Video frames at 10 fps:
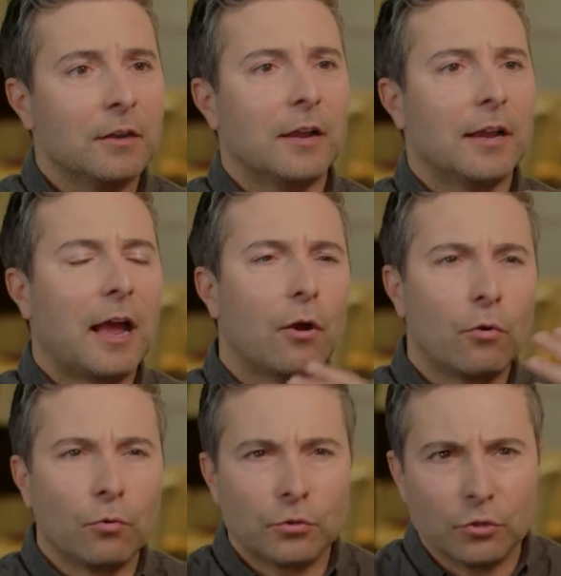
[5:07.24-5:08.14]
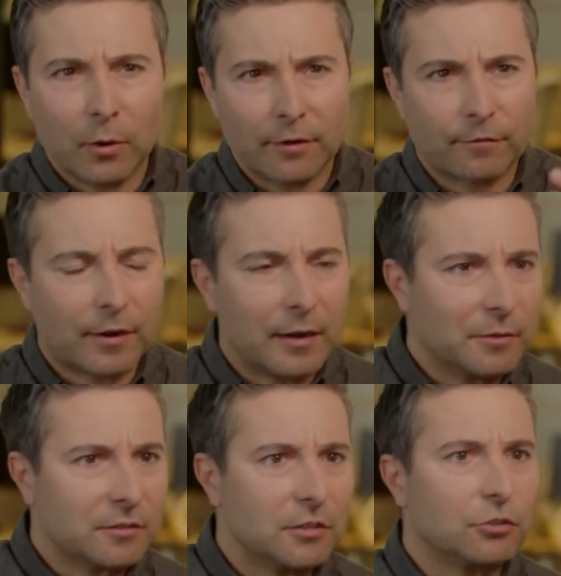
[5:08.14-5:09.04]
Like, how do you want to frame
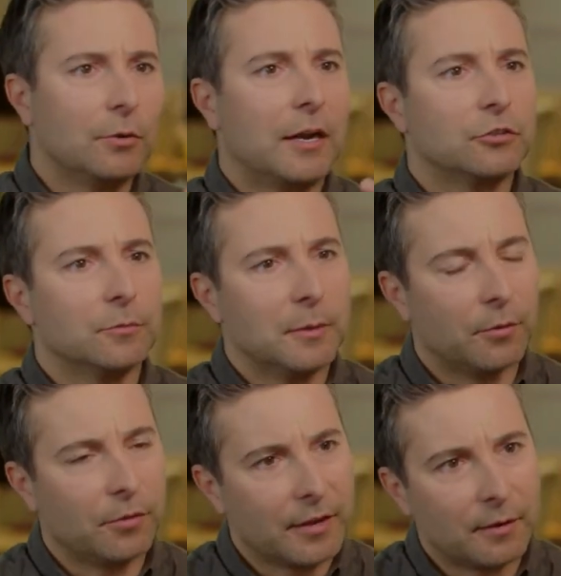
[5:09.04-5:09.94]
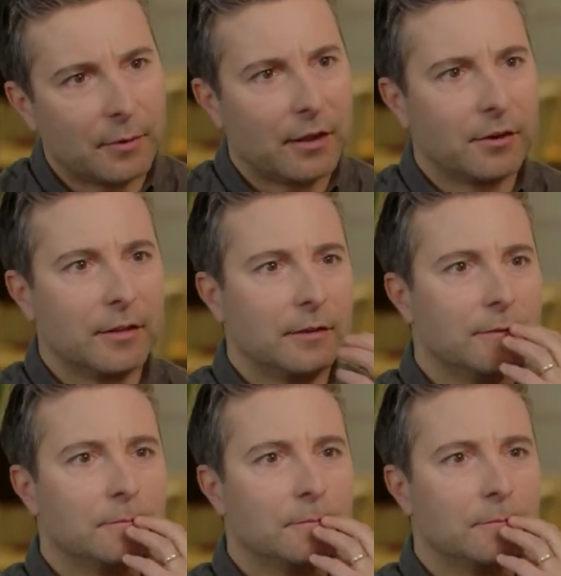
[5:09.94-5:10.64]
this issue? How should people think about it?